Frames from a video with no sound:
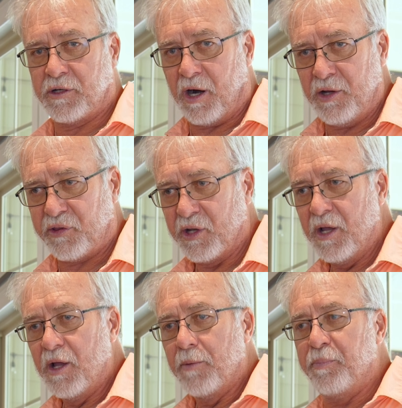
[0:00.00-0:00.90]

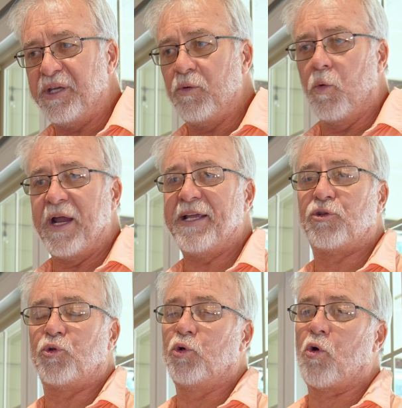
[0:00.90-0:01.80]
growth. Beware
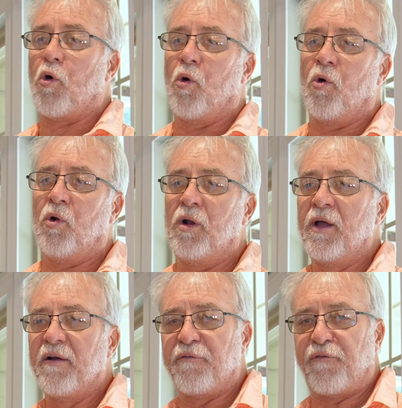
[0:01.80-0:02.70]
to call
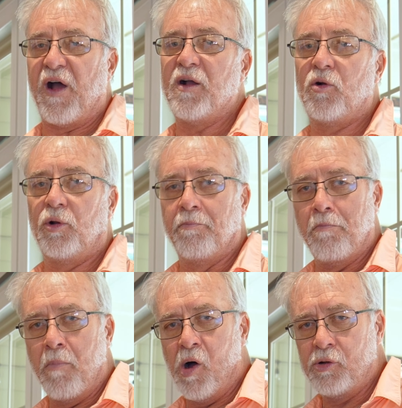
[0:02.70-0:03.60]
fungal
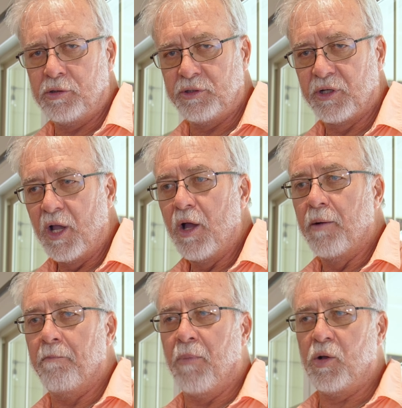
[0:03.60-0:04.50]
mold.
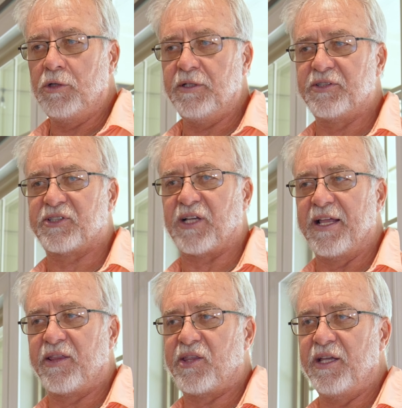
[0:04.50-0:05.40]
Mold is
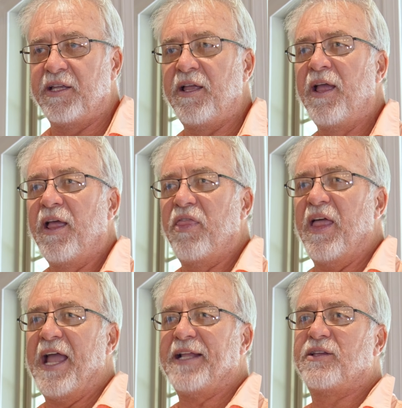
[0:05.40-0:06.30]
something
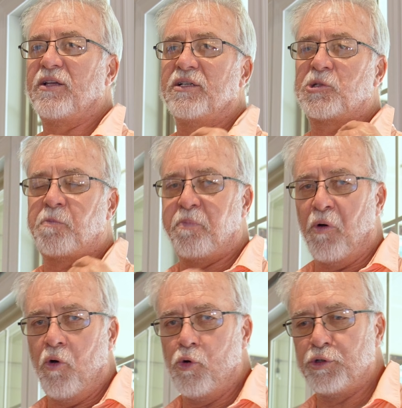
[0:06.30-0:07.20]
that
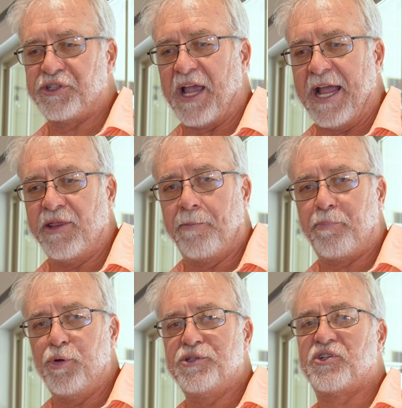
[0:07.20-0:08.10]
spores and the
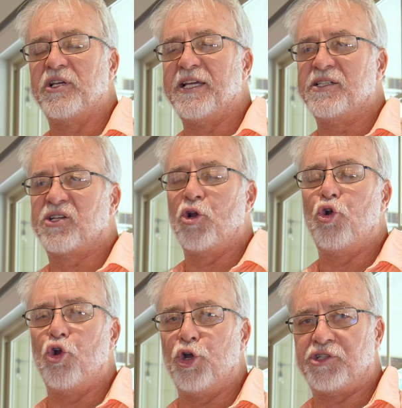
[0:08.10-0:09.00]
person is
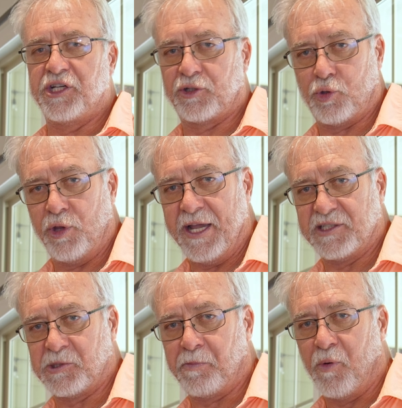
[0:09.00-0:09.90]
allergic to
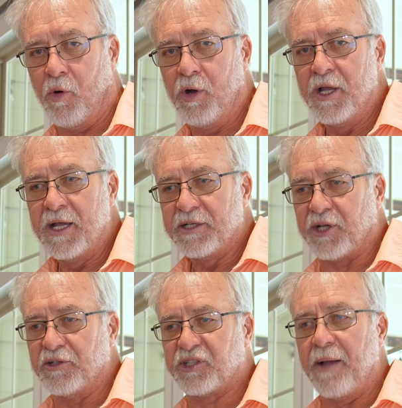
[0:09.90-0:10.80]
that spore.
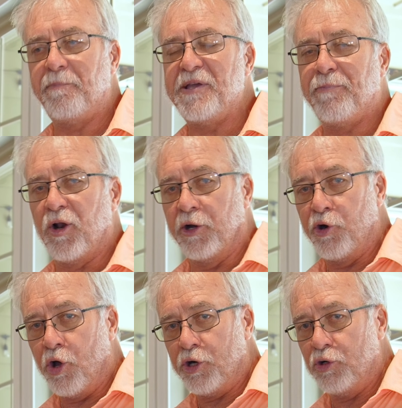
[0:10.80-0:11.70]
So some people are
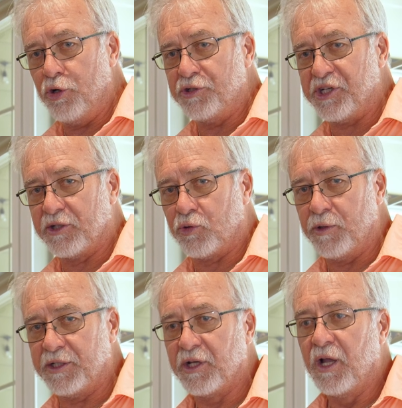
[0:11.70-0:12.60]
not allergic
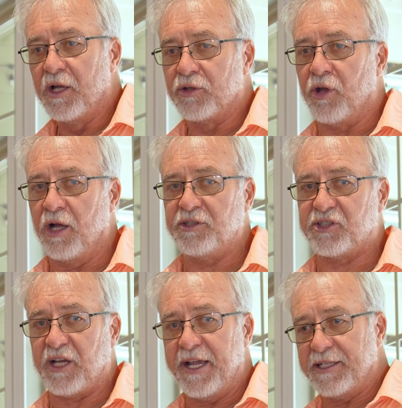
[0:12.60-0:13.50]
to it. Don't
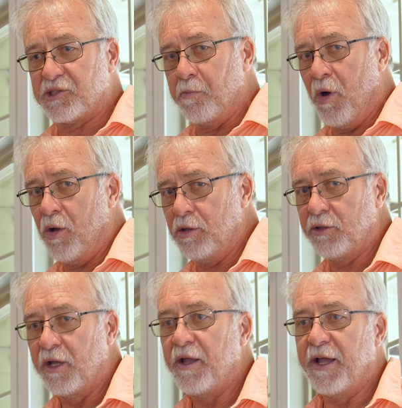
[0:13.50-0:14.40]
say it's
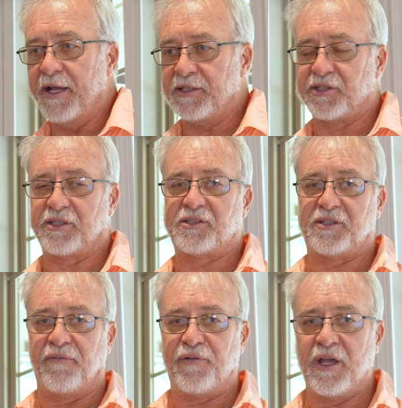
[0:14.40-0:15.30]
mold. It's
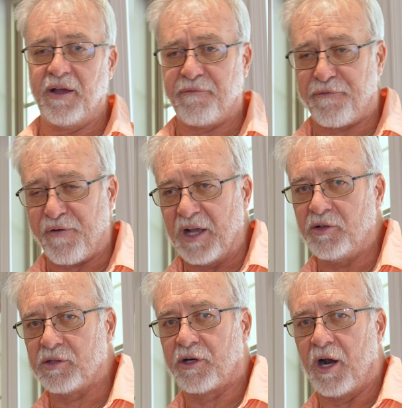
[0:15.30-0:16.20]
severe
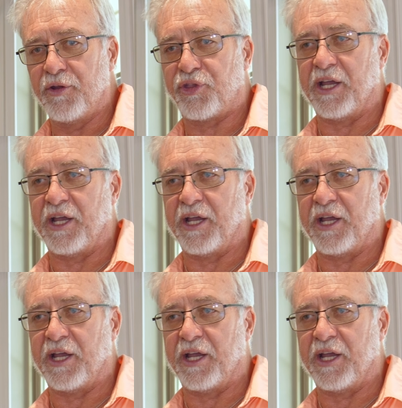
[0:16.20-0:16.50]
fungal growth